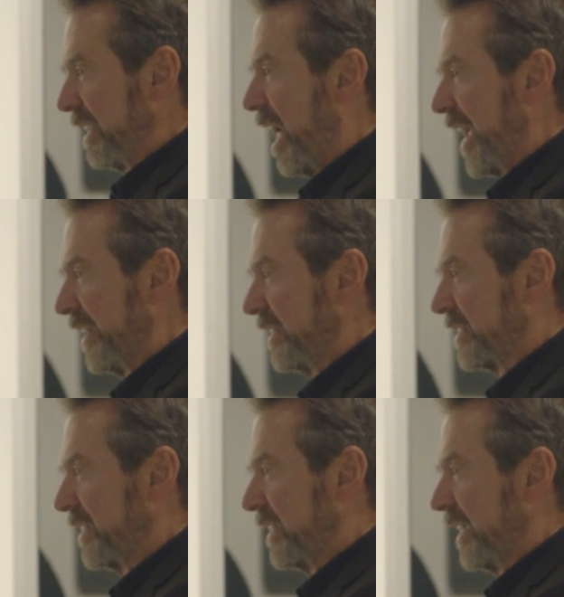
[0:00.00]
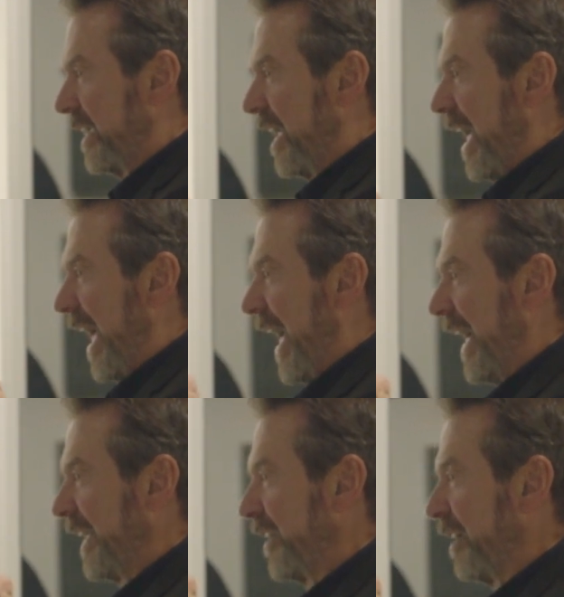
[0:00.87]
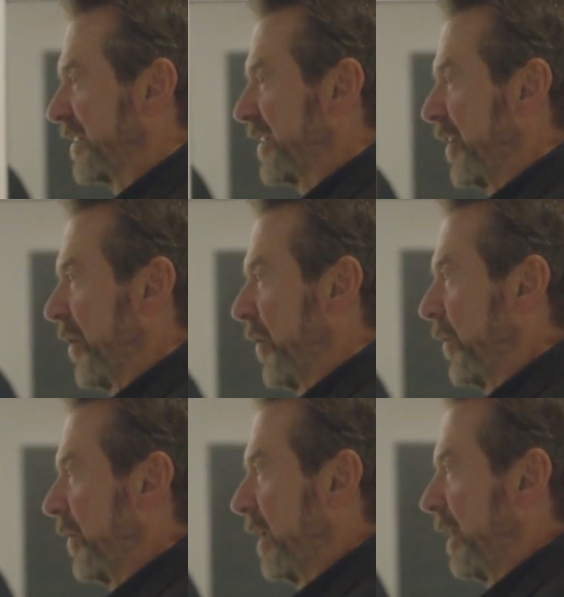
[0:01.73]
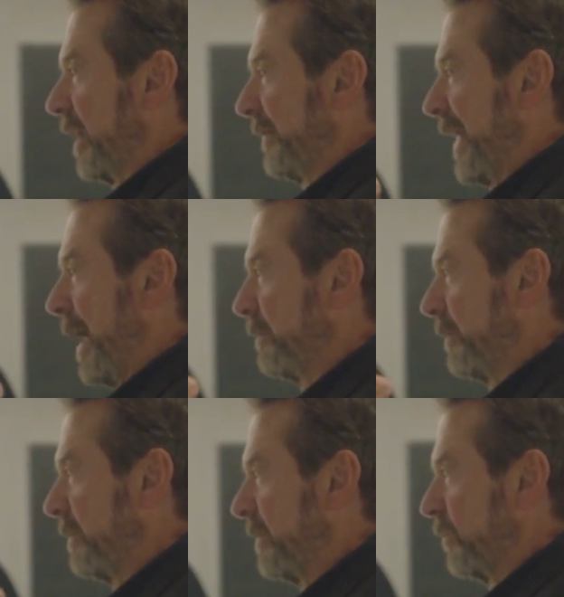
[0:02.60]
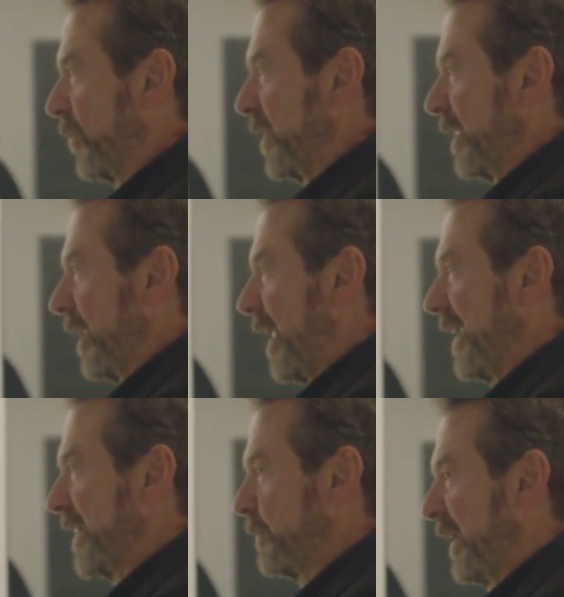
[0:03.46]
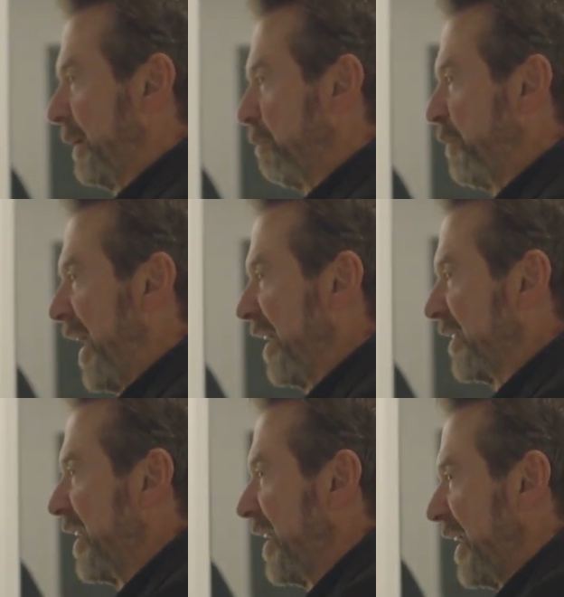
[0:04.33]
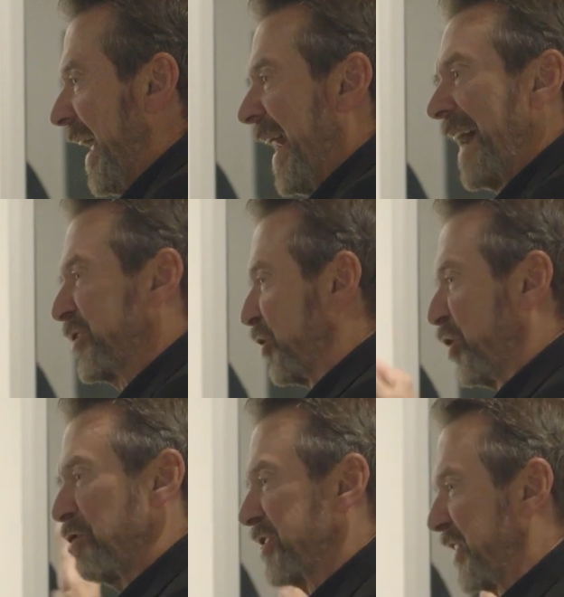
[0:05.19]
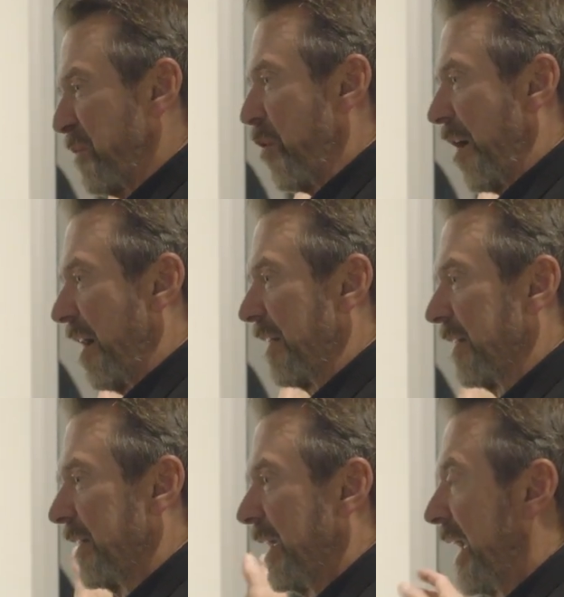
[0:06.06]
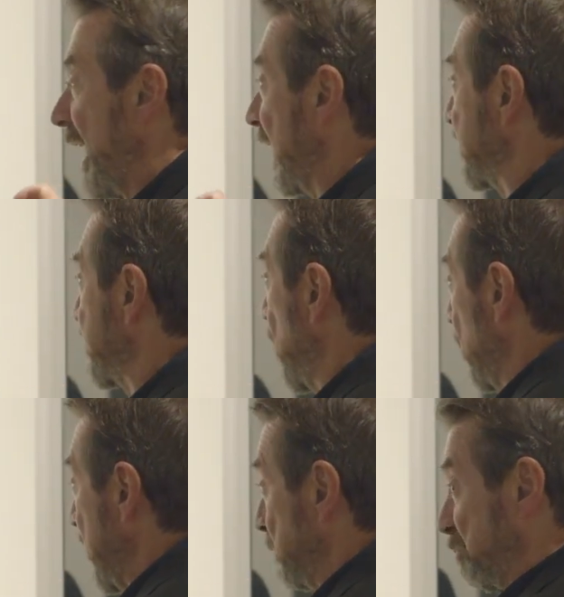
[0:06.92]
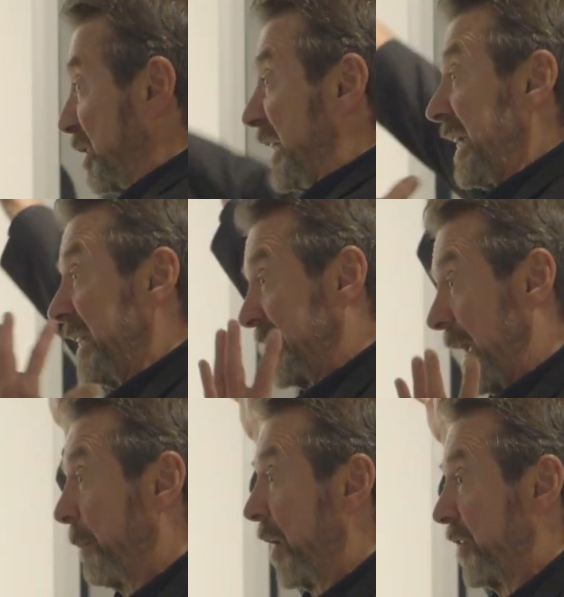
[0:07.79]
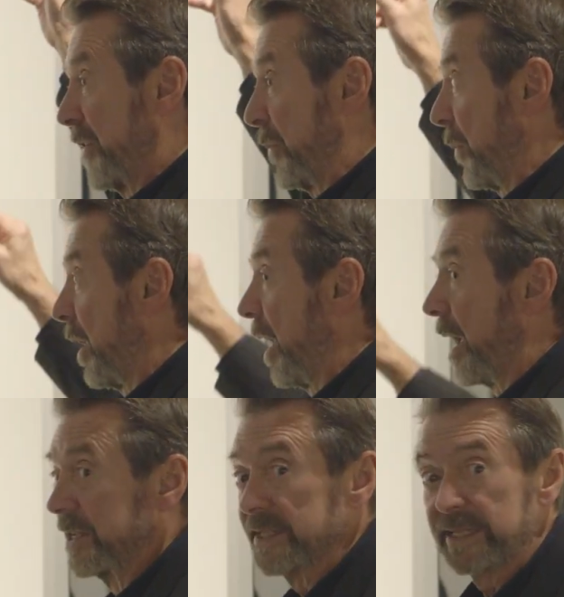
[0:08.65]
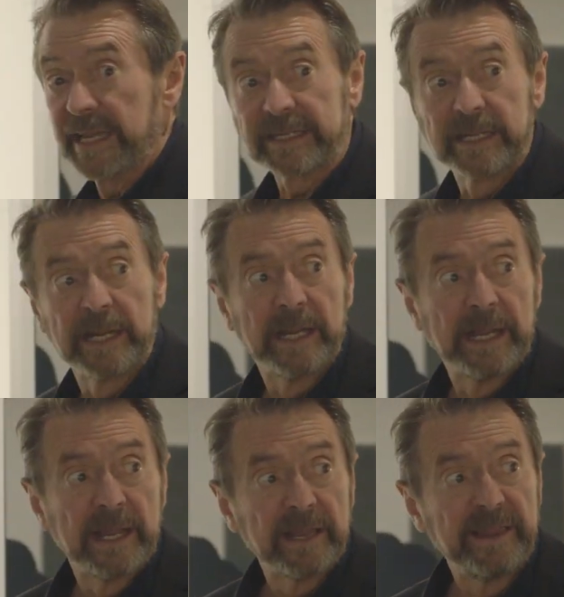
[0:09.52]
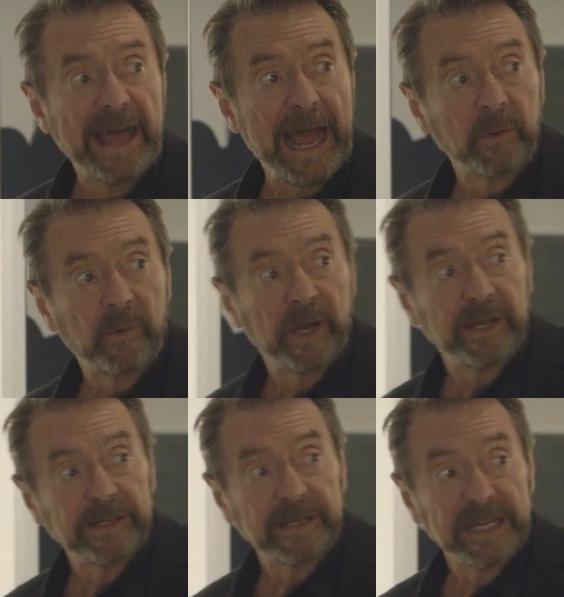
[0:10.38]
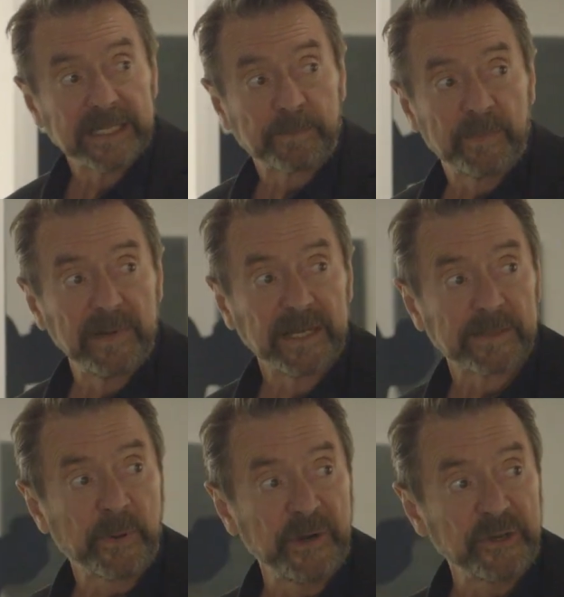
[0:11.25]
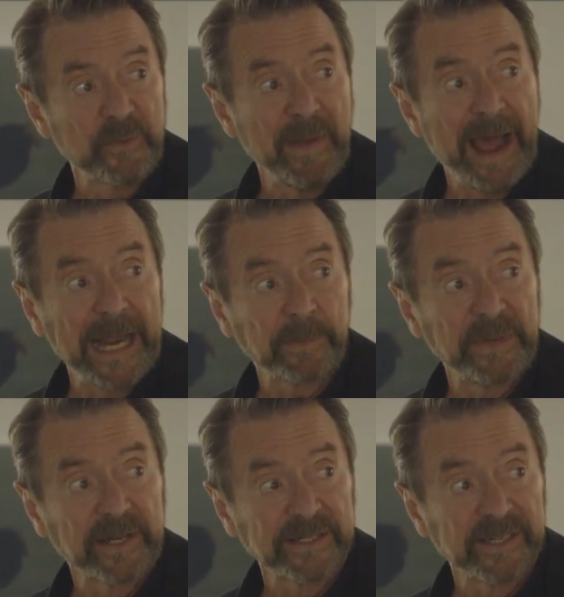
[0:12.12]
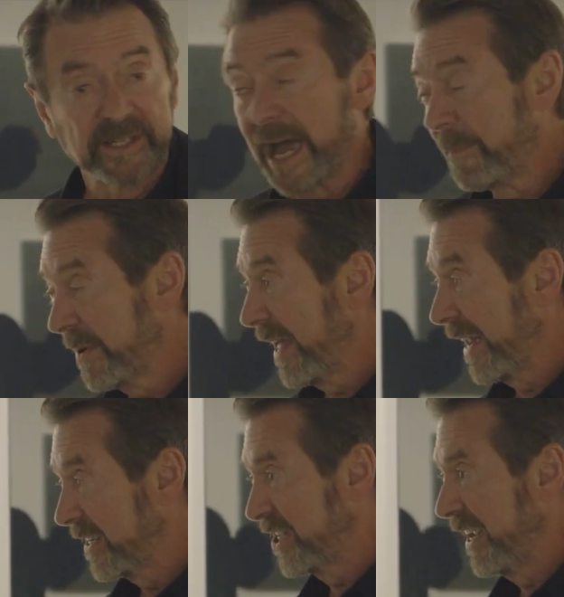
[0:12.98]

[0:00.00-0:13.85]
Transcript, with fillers: light. And it also, that when the light is being bent, it has to go somewhere. And so it bleeds up under the walls. Like that one, it's, it's pretty dramatic because the top of that is